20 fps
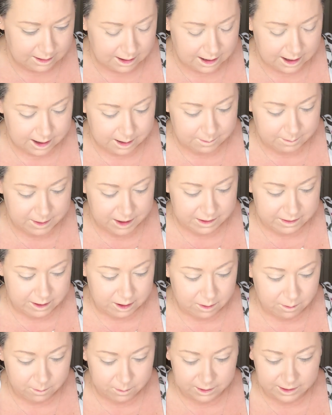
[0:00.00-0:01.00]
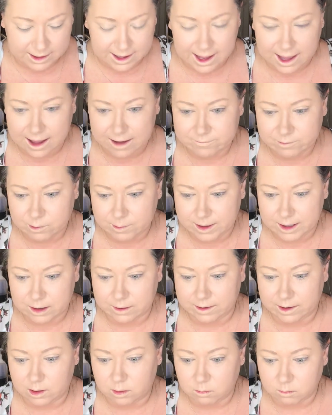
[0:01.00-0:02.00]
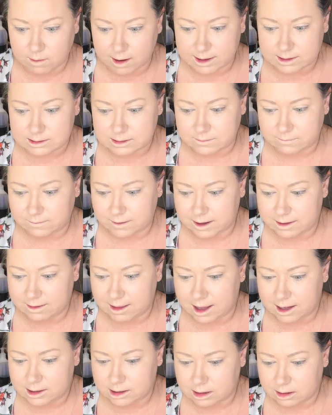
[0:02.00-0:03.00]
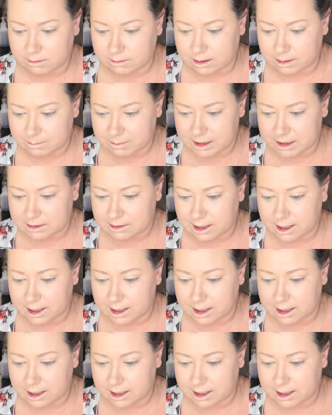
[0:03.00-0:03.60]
And they don't really have a way to like rectify that, you know what I mean?